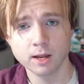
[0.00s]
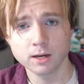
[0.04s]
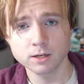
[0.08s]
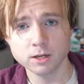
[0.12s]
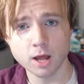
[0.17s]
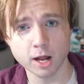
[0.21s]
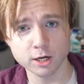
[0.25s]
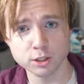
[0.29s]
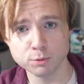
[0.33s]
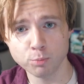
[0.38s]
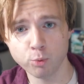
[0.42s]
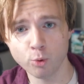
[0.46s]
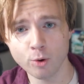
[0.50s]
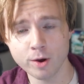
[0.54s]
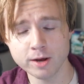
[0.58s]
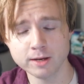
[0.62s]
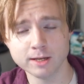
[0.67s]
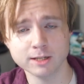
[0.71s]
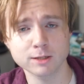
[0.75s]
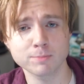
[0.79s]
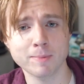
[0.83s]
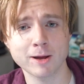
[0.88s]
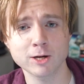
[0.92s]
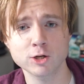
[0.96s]
touch
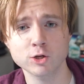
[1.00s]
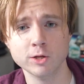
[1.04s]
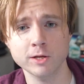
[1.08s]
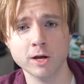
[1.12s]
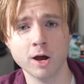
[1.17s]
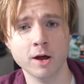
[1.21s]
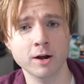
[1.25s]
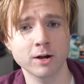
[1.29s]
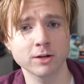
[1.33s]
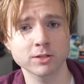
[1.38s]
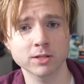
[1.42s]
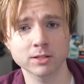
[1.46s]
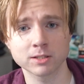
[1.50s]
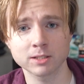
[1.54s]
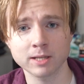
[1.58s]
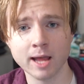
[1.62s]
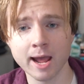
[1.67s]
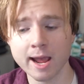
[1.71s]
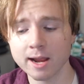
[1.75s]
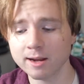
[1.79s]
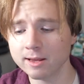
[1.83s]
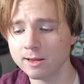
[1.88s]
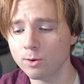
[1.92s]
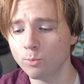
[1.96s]
point, especially on our
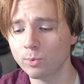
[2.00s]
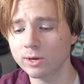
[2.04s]
society.